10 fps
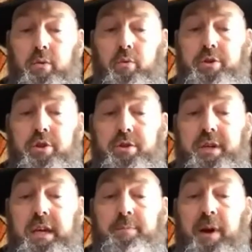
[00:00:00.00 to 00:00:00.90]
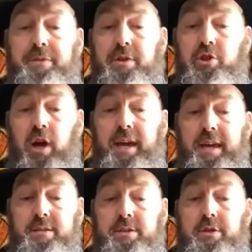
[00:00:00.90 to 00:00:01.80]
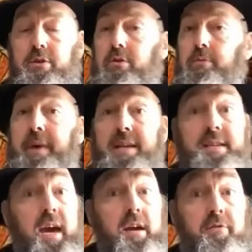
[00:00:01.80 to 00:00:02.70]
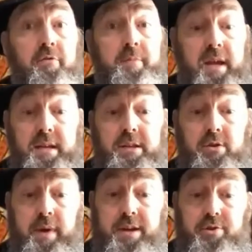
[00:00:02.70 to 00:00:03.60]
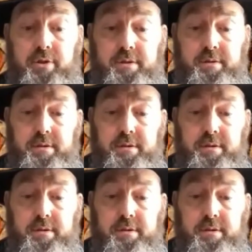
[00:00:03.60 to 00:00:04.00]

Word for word: which could keep out the giants who may attack from any direction.